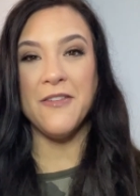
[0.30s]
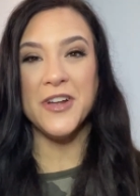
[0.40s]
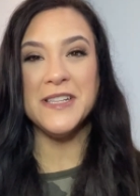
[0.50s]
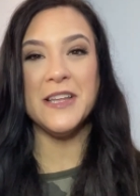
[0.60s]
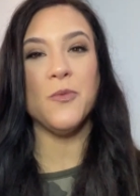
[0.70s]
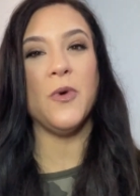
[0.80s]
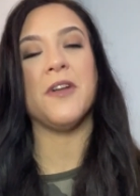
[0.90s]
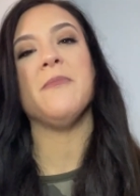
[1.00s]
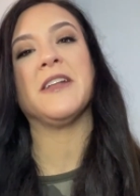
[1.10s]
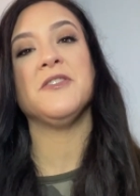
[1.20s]
friends and
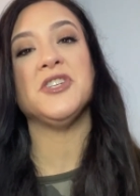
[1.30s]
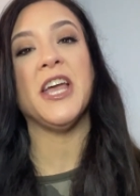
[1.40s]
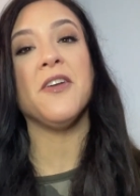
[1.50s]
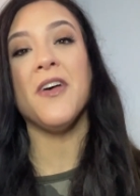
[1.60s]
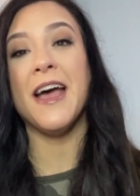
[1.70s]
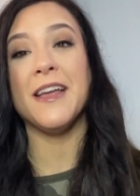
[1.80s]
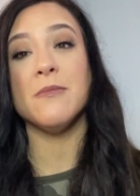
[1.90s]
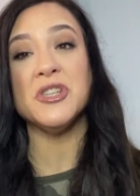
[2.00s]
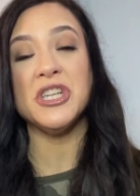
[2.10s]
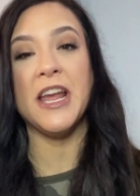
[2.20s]
welcome back to the channel. I am
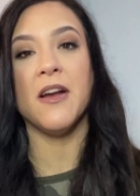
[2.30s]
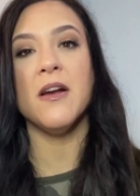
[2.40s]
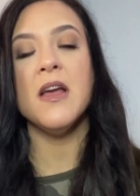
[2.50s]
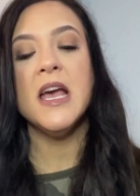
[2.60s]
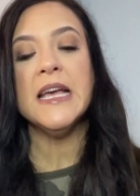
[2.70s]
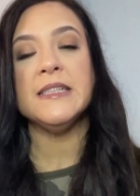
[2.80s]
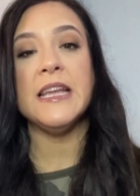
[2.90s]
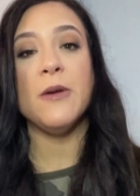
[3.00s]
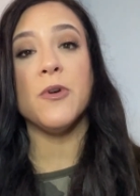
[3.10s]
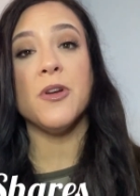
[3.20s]
Sher.
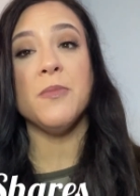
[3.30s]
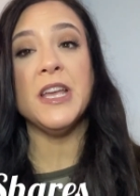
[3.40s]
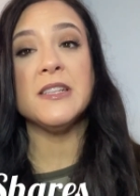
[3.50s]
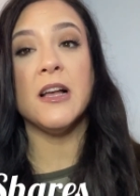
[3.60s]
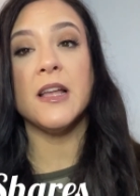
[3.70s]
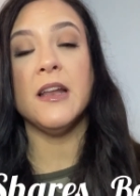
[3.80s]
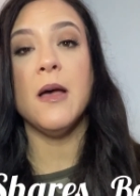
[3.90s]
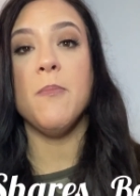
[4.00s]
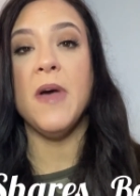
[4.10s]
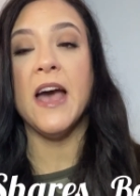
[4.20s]
Today we're going to be talking
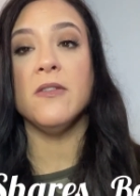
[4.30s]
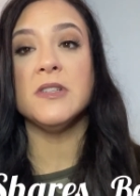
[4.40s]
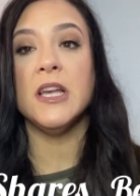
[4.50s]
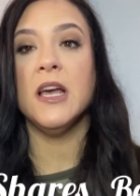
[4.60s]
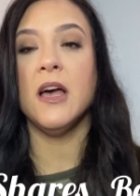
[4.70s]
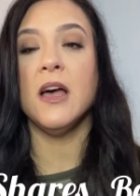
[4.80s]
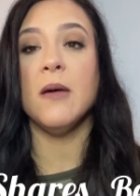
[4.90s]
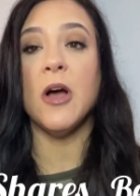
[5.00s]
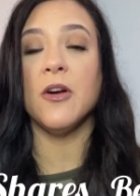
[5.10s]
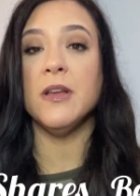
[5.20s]
about
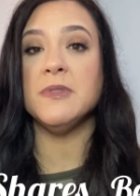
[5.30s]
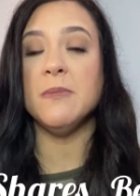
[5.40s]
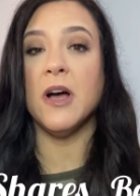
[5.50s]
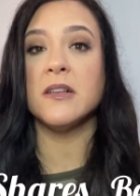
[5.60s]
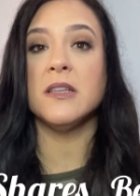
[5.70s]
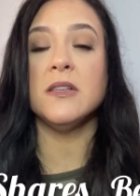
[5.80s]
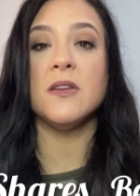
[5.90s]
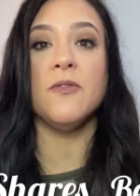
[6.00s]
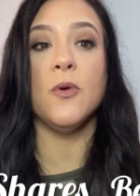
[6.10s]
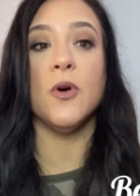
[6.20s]
um, our Ipsy boxes
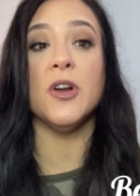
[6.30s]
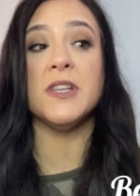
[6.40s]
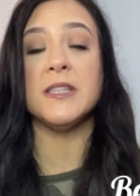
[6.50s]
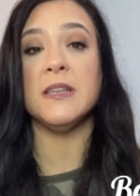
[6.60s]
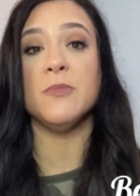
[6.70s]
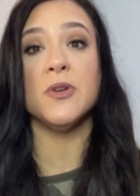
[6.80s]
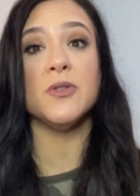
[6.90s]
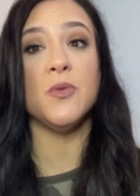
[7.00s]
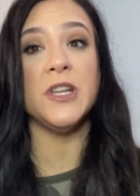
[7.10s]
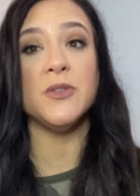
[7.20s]
for December
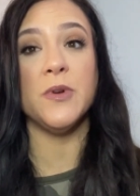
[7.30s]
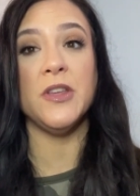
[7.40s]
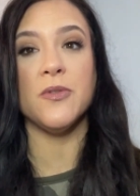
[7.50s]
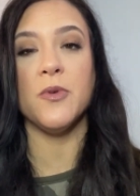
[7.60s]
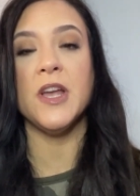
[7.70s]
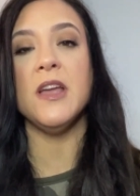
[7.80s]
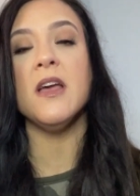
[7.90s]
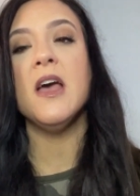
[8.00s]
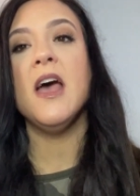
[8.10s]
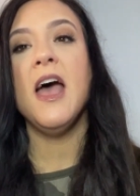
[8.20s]
2023
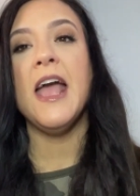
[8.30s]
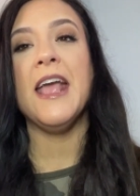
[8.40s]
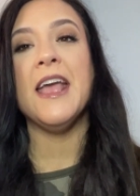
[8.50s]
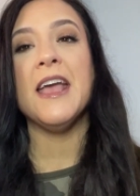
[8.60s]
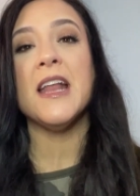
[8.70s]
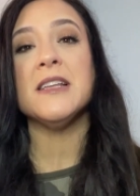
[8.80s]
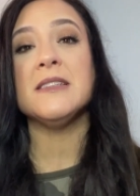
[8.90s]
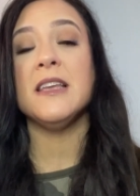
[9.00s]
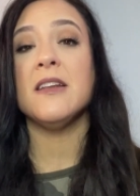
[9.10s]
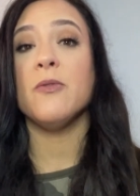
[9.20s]
and
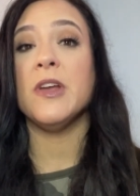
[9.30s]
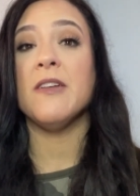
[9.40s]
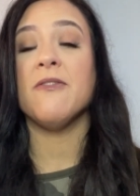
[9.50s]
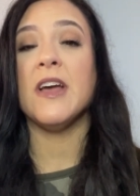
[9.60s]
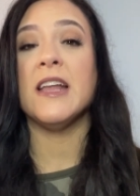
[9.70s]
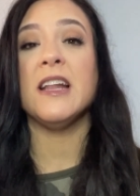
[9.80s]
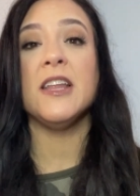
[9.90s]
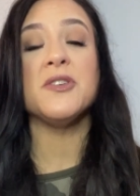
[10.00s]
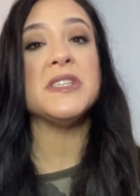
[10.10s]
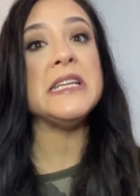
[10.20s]
seeing if we can find a
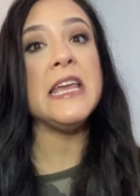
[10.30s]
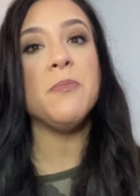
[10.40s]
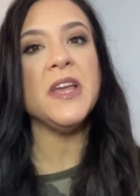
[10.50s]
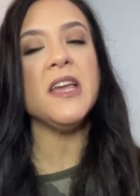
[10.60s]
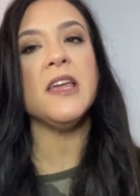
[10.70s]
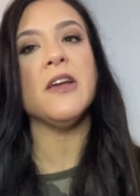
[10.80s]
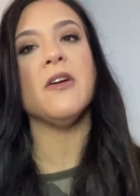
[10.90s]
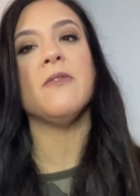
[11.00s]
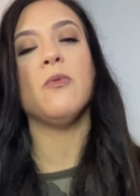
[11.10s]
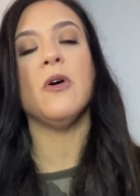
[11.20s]
little sneak peek here
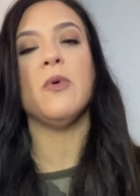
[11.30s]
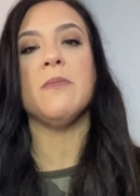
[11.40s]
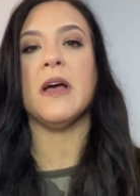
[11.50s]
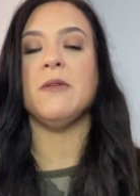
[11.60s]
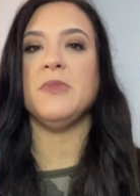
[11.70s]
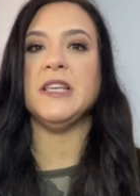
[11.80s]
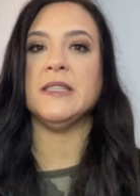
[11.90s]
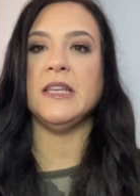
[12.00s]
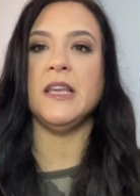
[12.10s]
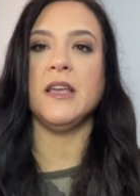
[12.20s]
of what we might be
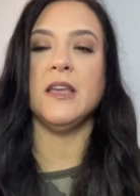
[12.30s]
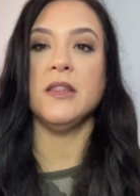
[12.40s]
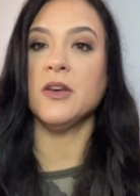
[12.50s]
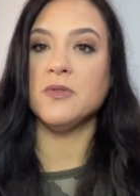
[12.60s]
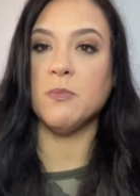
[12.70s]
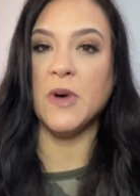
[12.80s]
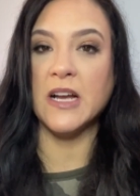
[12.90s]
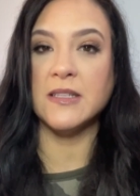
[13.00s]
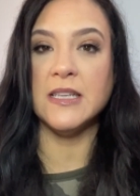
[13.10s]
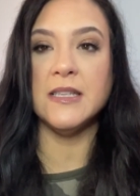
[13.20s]
seeing in those
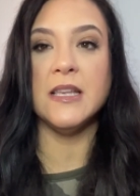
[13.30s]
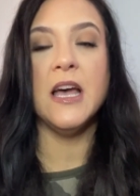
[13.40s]
boxes.